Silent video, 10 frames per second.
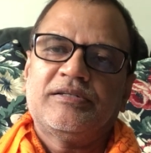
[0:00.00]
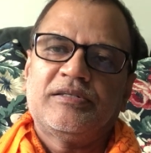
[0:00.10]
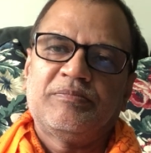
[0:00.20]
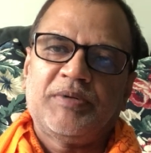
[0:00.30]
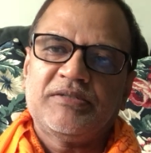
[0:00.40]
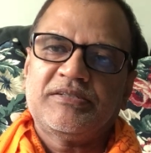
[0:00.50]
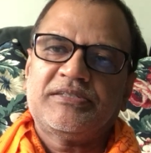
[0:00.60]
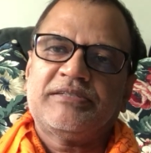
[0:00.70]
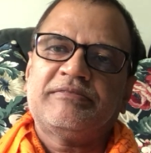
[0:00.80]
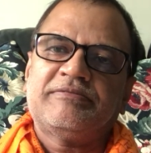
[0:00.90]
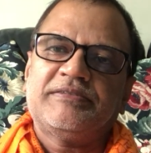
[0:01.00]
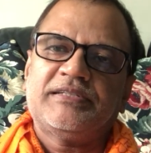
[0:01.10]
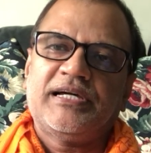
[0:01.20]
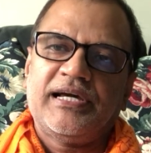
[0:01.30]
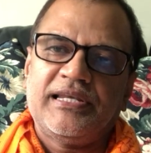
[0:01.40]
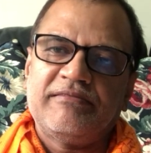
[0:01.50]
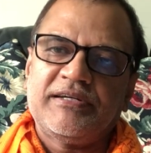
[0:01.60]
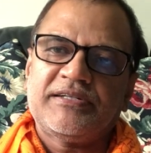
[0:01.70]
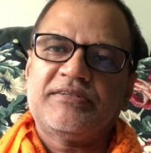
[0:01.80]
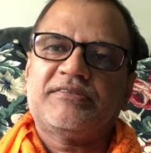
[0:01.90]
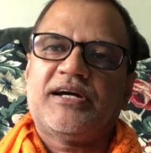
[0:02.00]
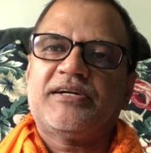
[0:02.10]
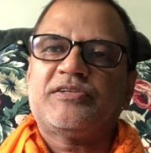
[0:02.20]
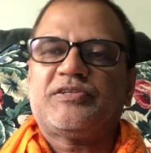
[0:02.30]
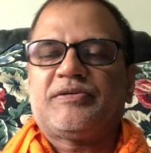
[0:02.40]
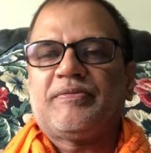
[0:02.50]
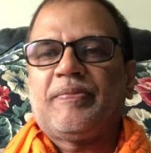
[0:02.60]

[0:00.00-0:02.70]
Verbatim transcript: the positive, the elevating side.